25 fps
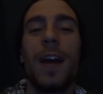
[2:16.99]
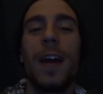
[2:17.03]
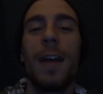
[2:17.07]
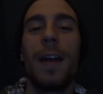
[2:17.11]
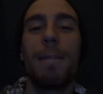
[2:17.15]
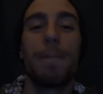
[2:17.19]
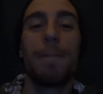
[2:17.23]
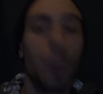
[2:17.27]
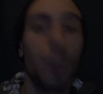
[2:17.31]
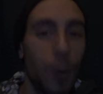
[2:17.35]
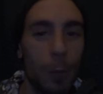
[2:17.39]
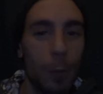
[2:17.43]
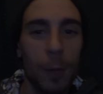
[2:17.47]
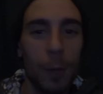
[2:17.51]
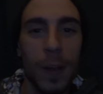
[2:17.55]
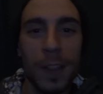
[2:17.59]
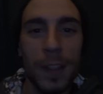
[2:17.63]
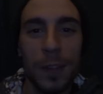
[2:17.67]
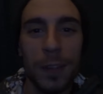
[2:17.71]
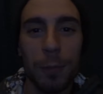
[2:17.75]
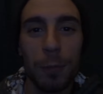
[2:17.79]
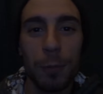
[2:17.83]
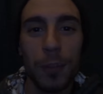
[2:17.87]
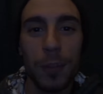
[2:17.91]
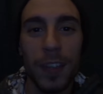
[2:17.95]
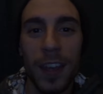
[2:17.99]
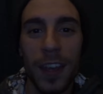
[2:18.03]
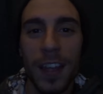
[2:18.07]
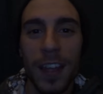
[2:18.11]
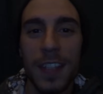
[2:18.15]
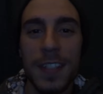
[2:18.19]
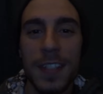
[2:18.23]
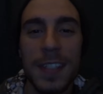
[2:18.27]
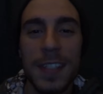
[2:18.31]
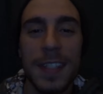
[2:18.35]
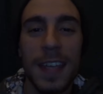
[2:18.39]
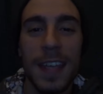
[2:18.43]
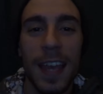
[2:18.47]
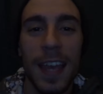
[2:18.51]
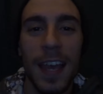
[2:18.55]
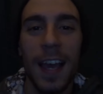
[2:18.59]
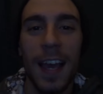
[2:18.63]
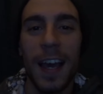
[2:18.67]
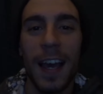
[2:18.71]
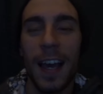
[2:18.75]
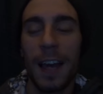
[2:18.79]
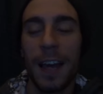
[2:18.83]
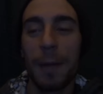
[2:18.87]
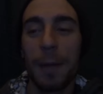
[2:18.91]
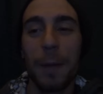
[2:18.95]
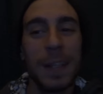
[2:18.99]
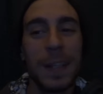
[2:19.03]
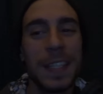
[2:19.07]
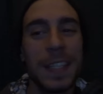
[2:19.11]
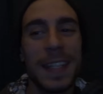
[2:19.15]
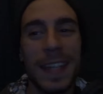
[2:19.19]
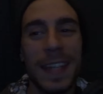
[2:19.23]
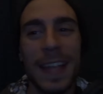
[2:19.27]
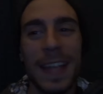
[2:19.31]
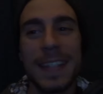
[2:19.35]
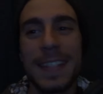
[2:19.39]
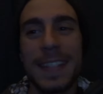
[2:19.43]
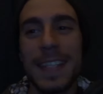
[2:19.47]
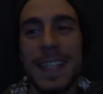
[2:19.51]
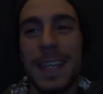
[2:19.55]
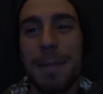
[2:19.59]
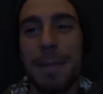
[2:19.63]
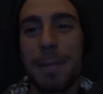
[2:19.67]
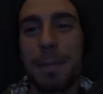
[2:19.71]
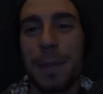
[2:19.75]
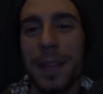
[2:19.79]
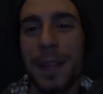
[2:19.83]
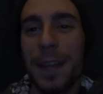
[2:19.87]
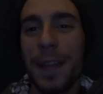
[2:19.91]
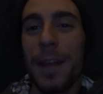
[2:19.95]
I fell right through the ice. It wasn't that deep.